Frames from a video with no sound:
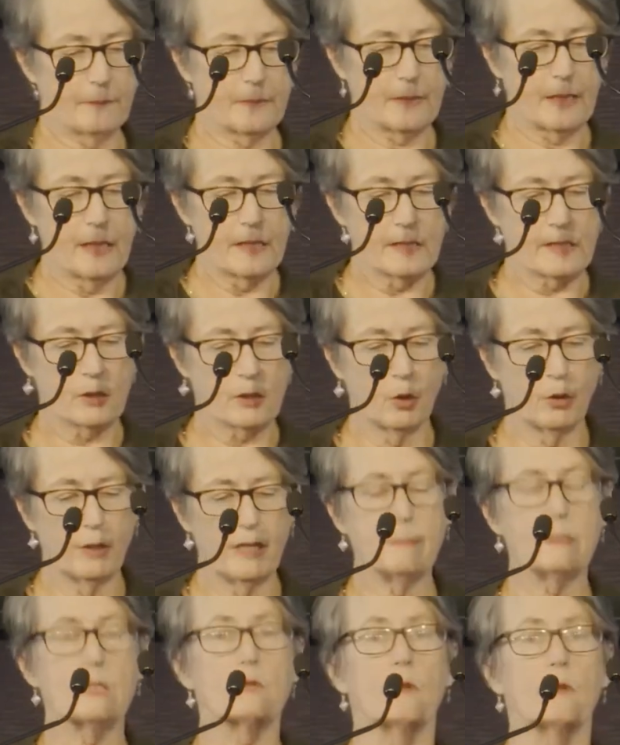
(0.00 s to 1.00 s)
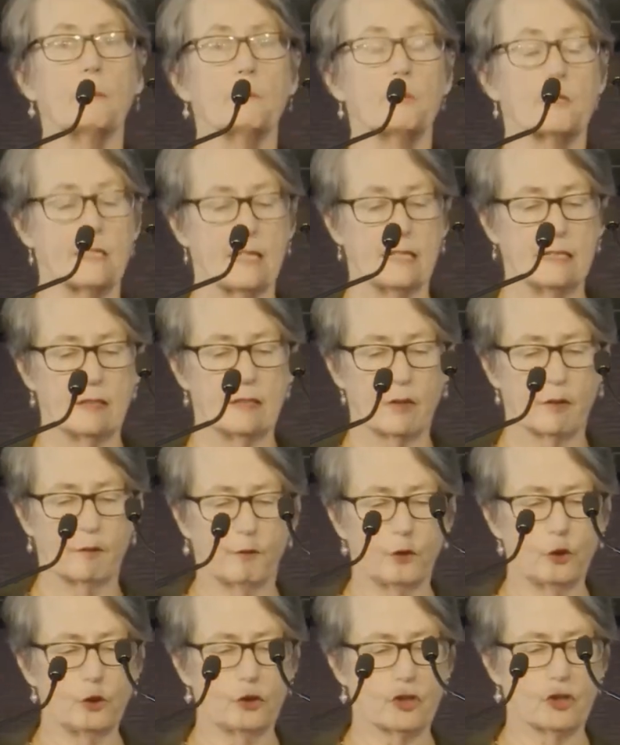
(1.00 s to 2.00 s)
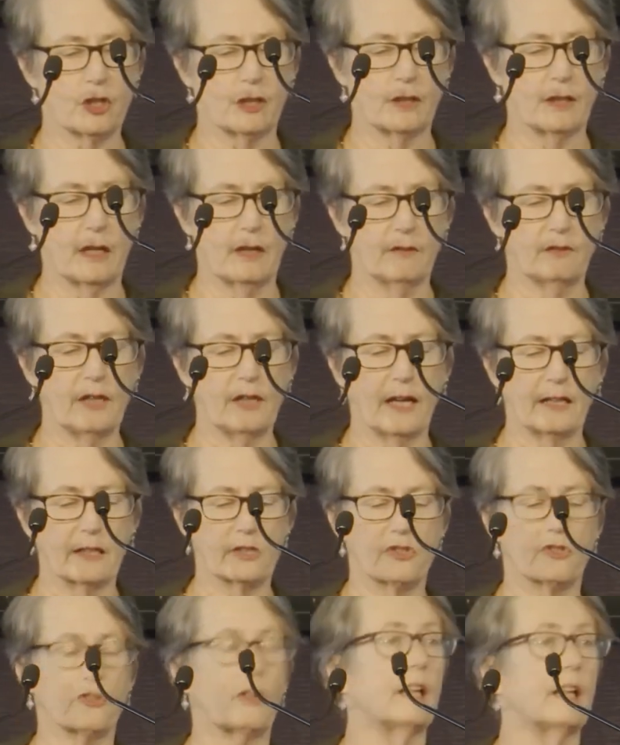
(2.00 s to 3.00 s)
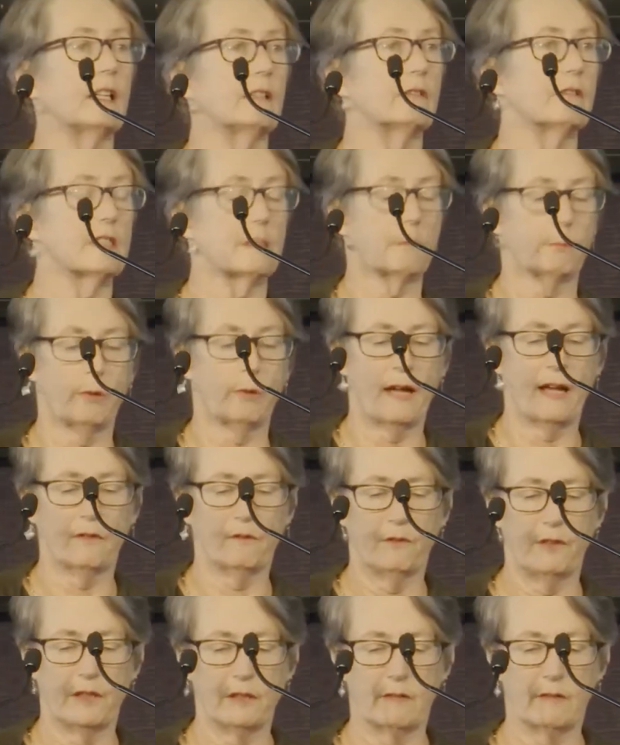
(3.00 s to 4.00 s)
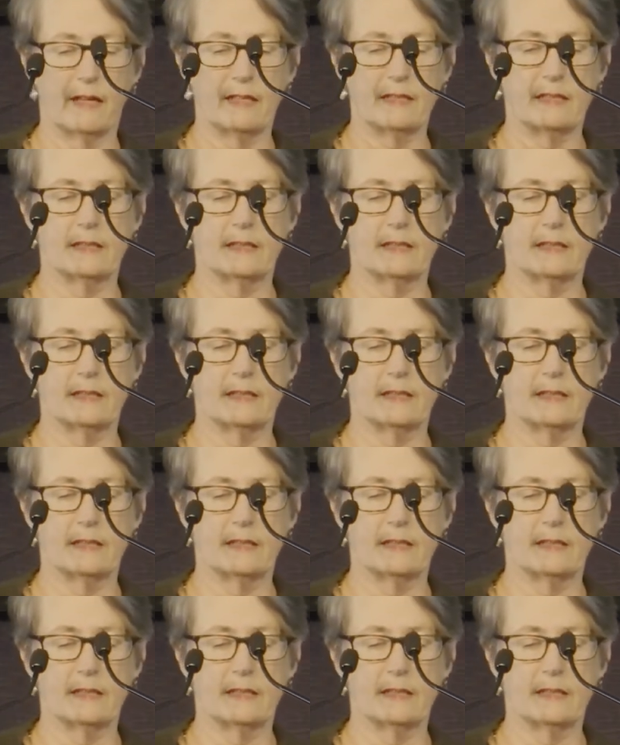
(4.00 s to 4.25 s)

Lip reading: saw him as representing the future of young Australia as a proud federated